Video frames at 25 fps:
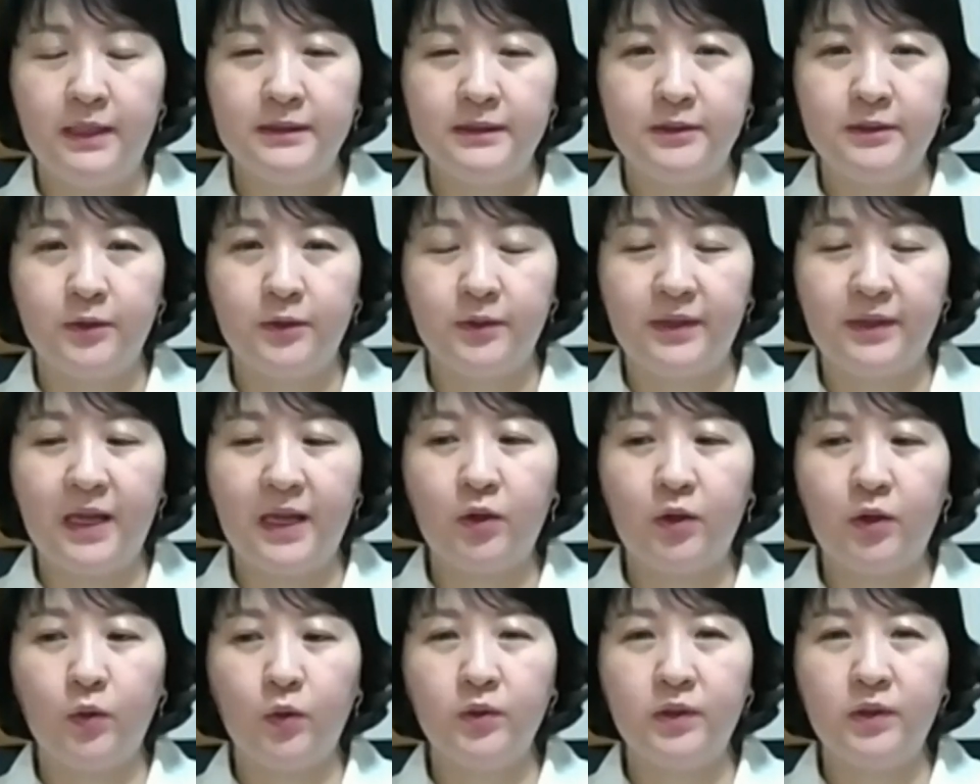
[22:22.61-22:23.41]
So not
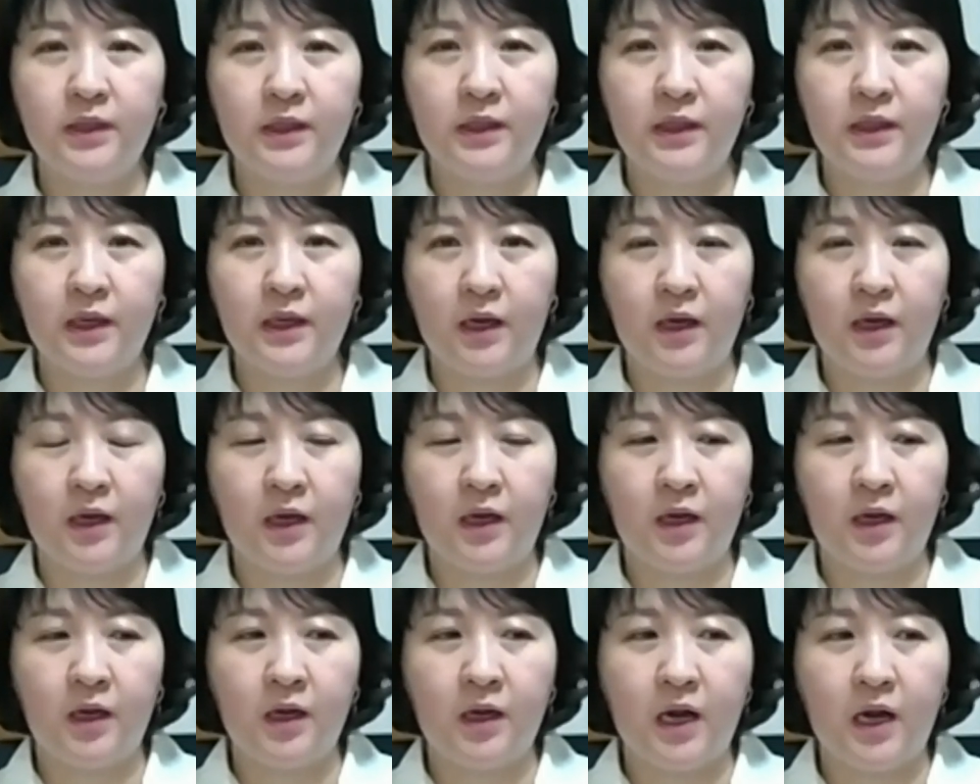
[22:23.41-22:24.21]
only
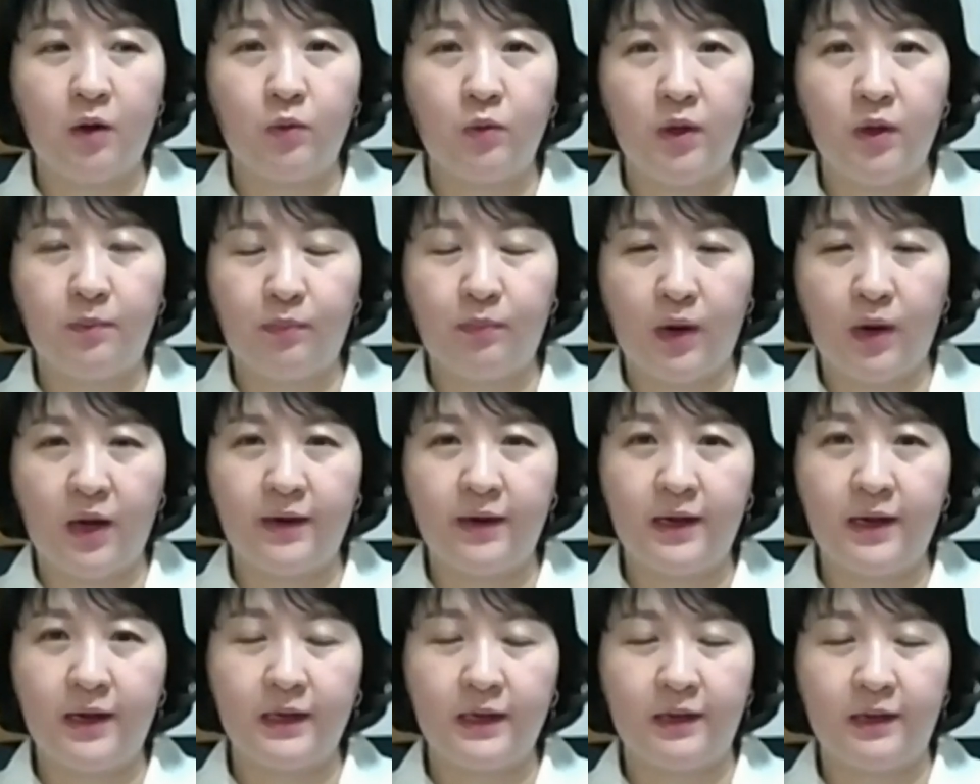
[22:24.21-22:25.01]
our
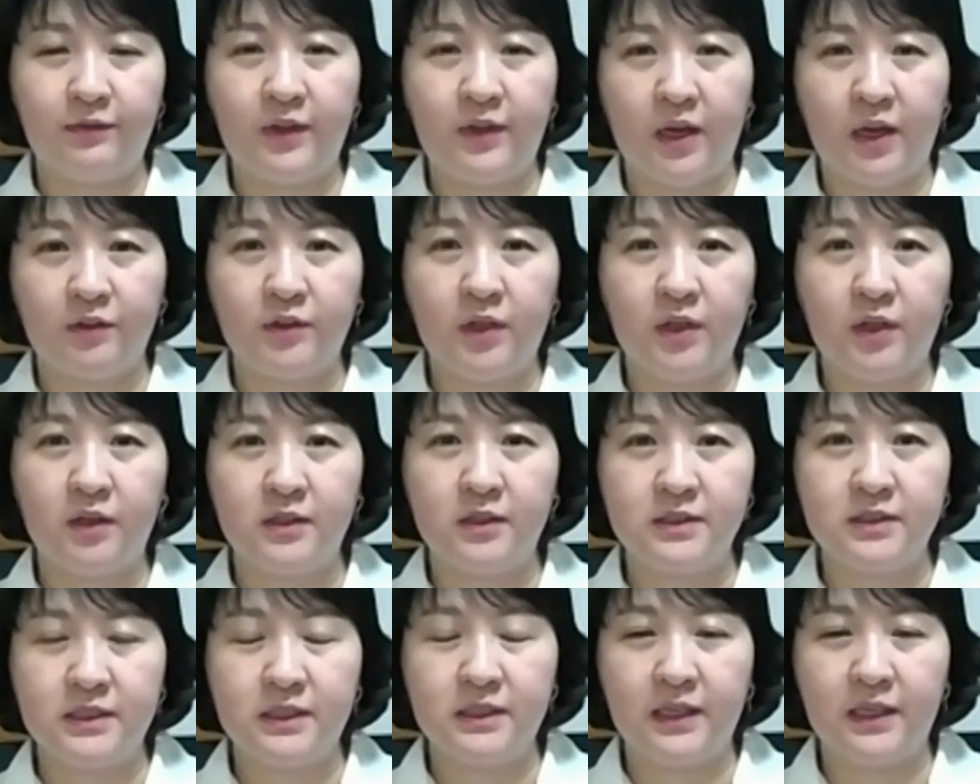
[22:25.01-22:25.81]
product and
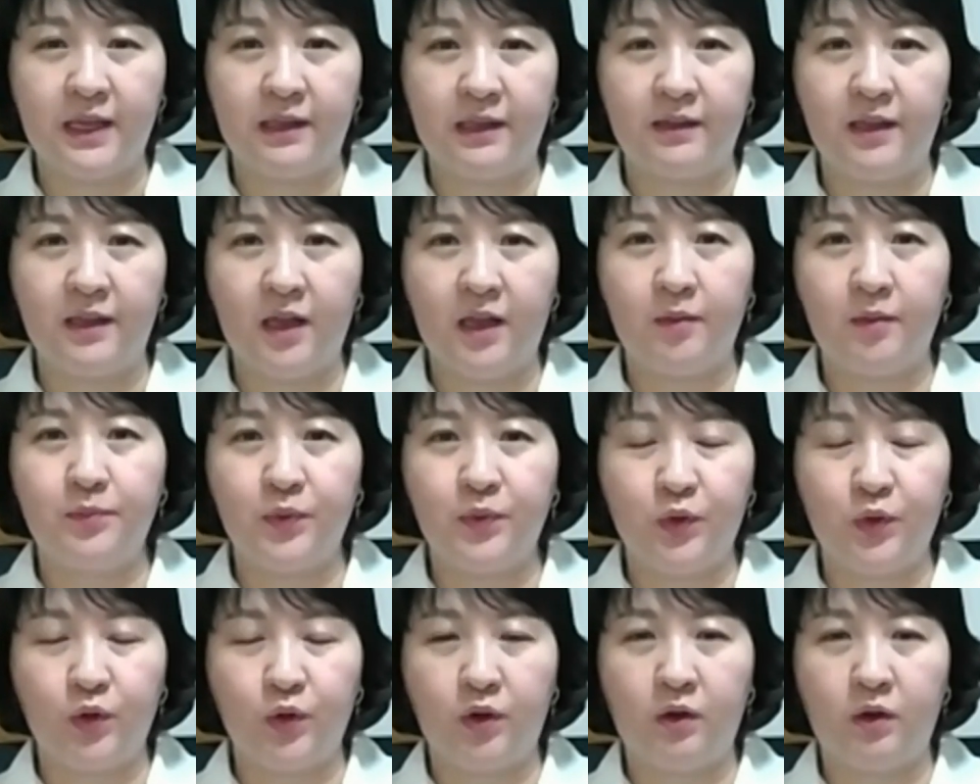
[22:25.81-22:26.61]
technology can help
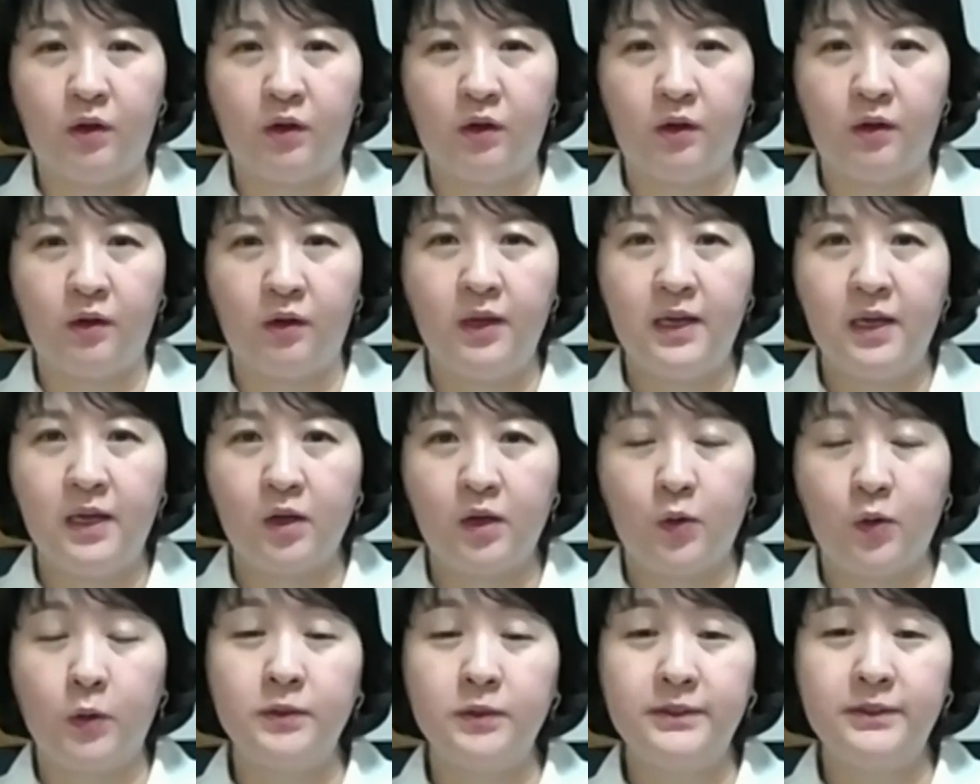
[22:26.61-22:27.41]
your
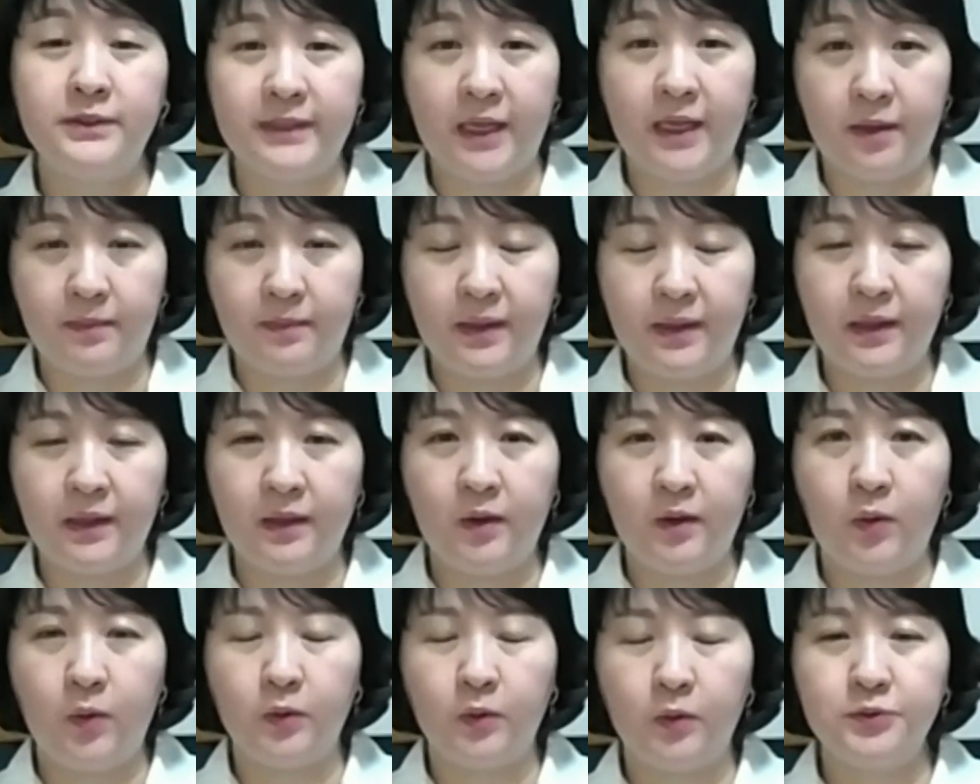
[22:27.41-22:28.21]
cost saving,
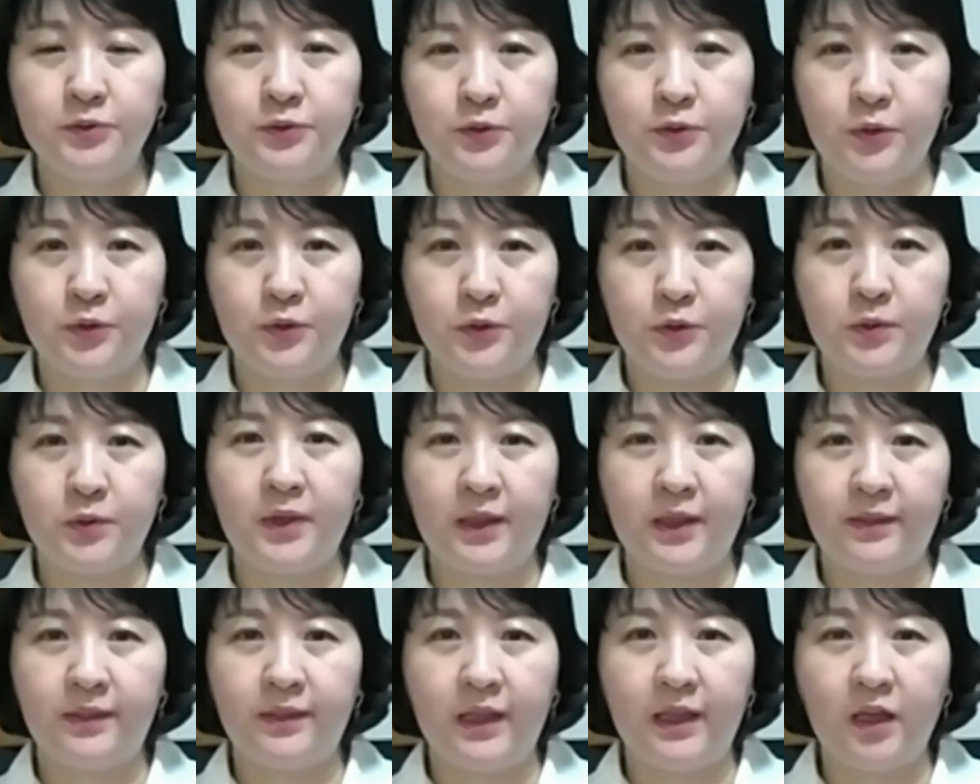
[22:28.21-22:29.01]
also you
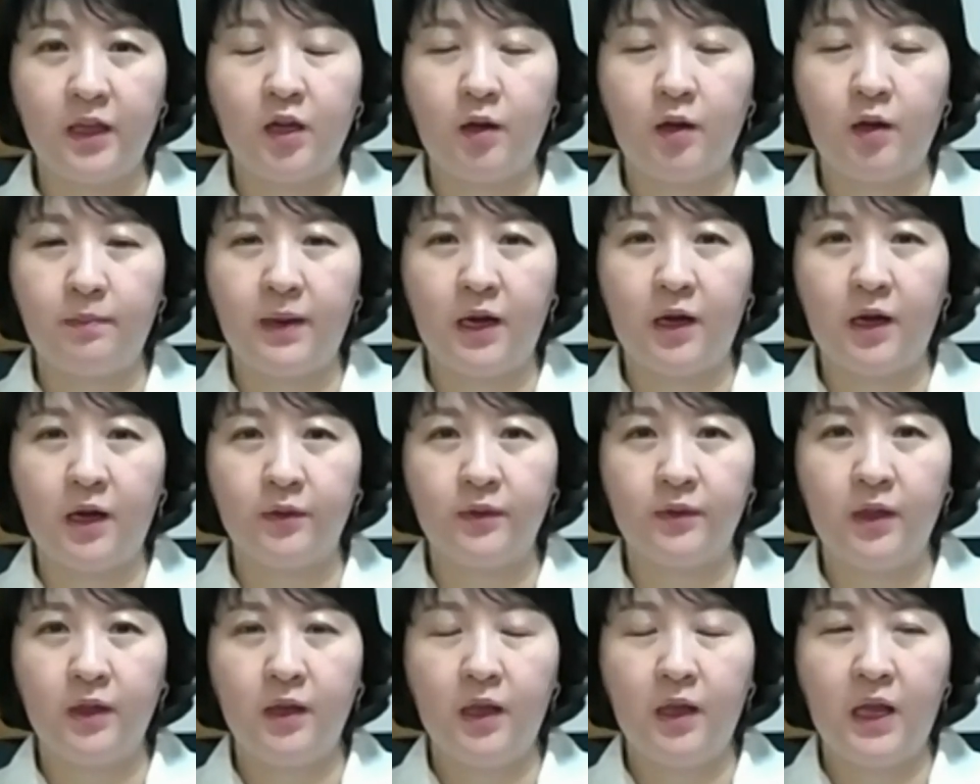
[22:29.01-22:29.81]
can think about
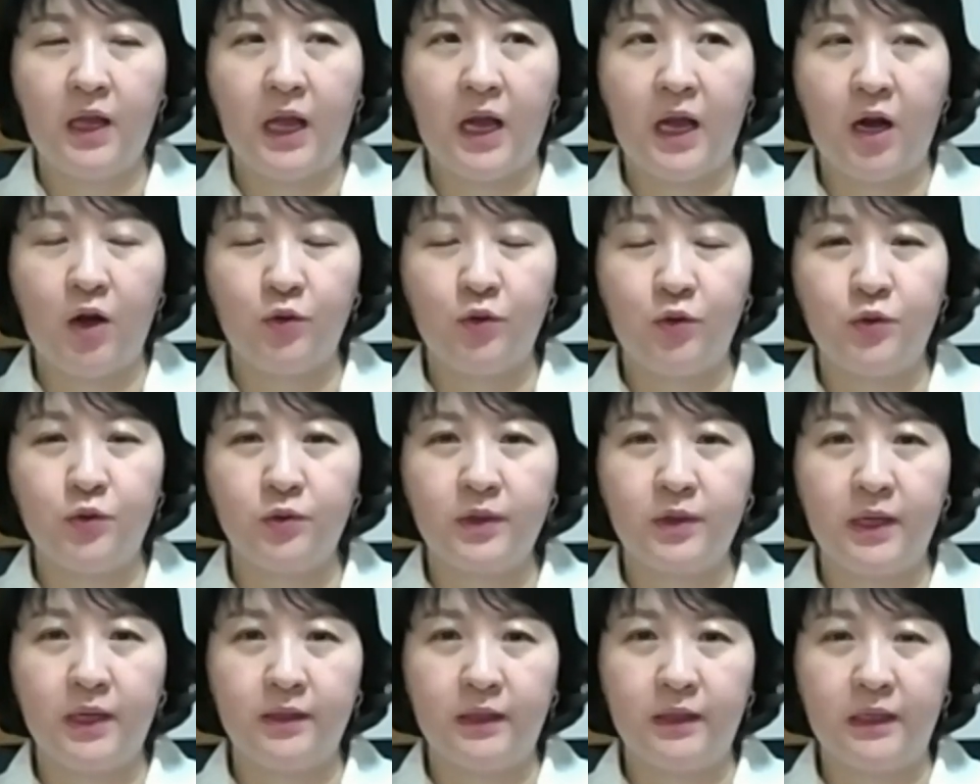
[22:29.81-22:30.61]
how you
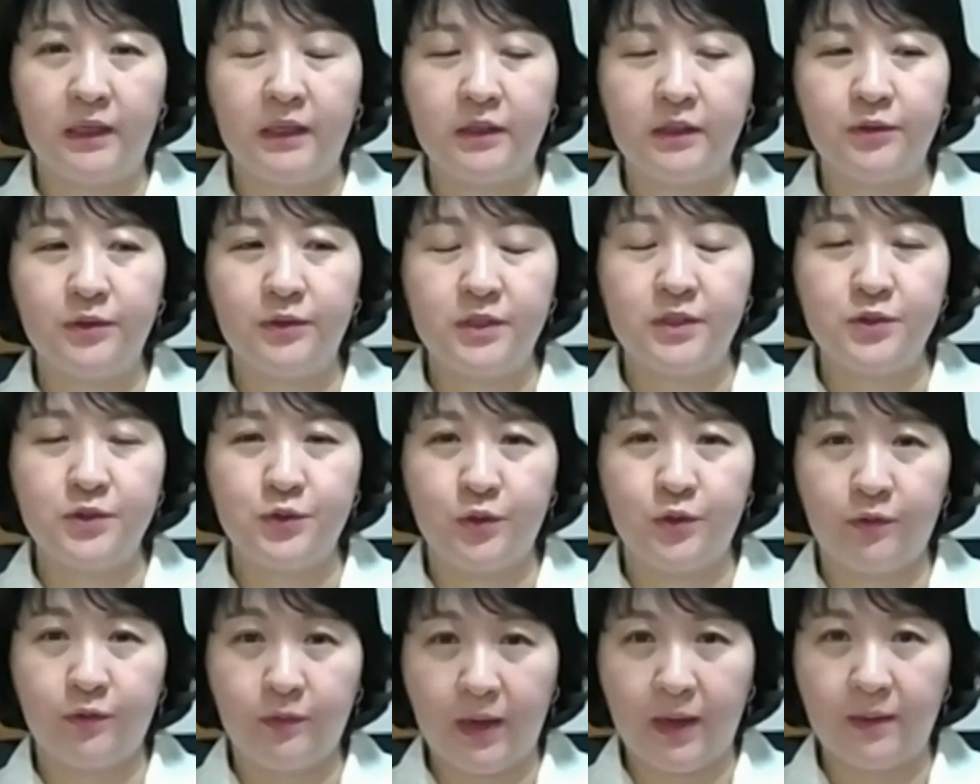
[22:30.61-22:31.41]
can increase
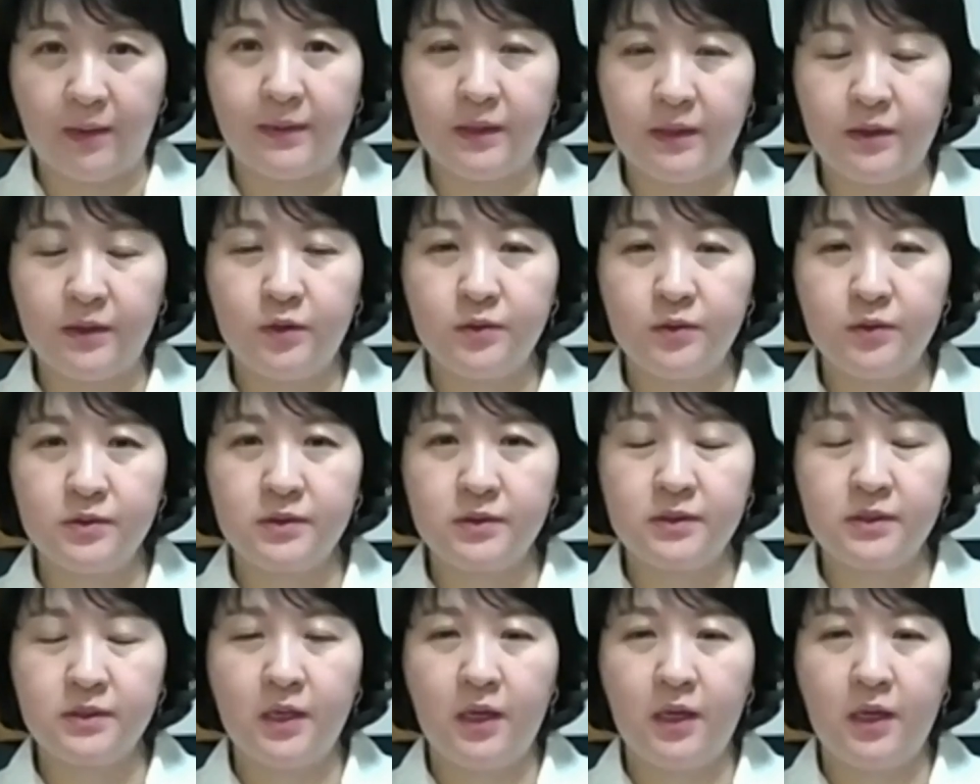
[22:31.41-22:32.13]
your revenues